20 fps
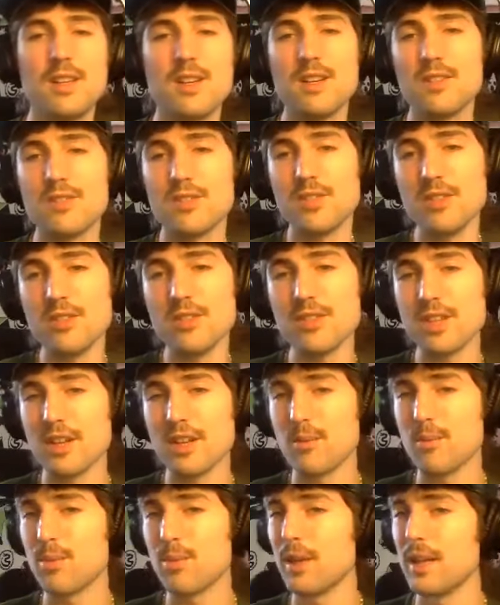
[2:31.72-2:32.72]
it's usually
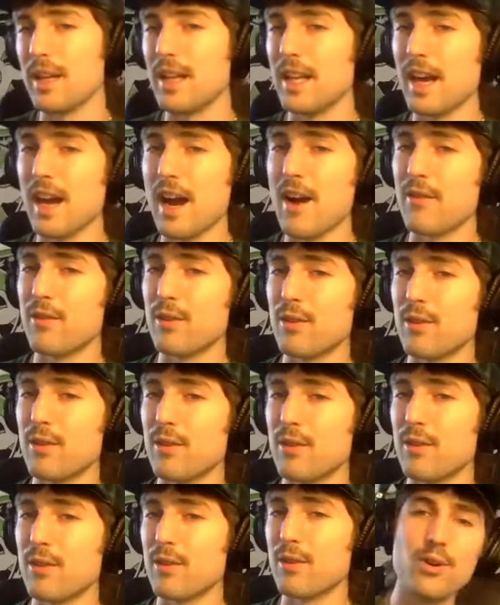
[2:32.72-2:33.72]
completely out of
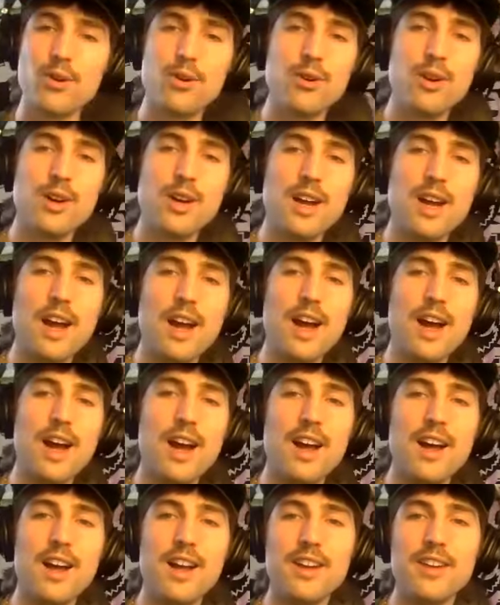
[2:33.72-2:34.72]
control
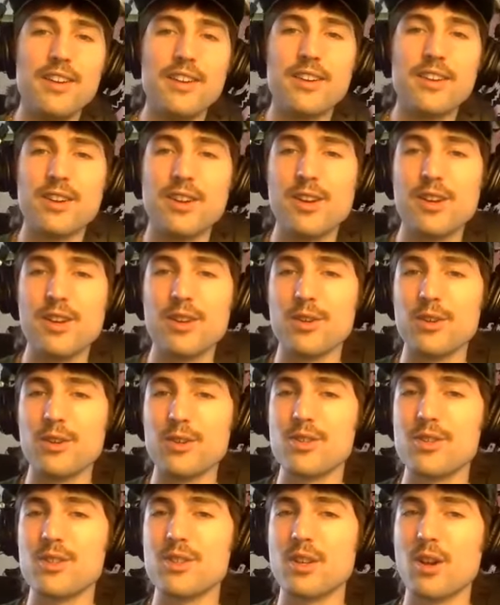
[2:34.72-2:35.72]
and you're
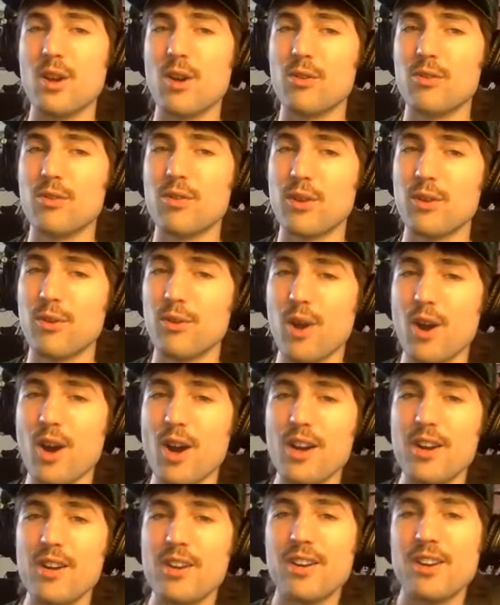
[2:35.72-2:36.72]
just along for the
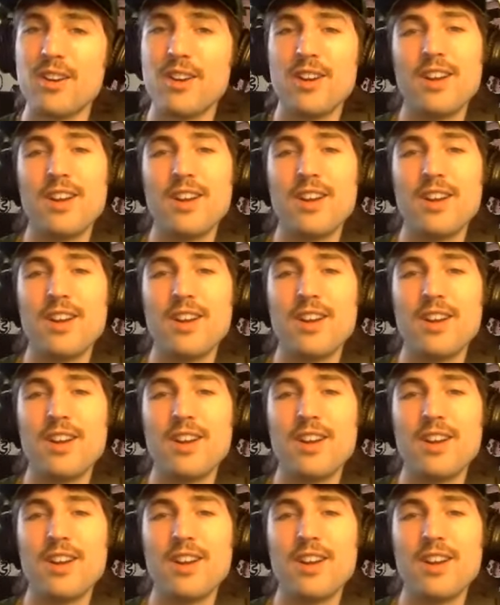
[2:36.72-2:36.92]
ride.